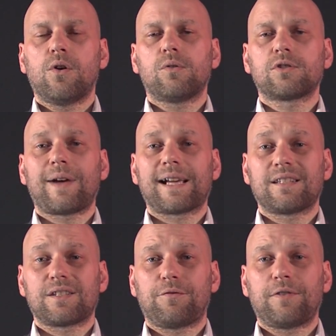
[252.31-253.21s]
Also acts
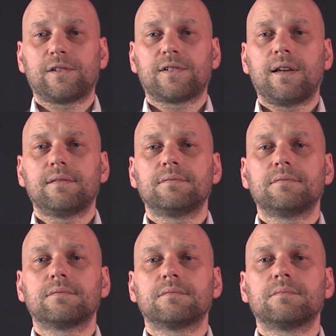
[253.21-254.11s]
as a filter.
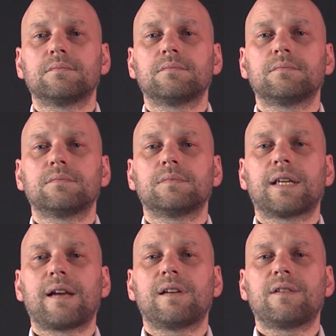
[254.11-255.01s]

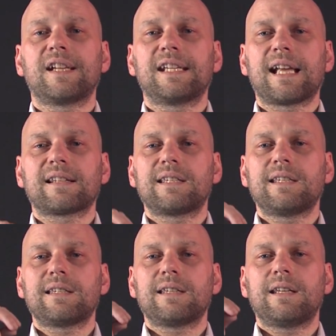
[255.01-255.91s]
Get rid of any
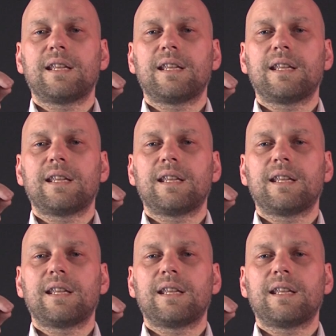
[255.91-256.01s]
nasties in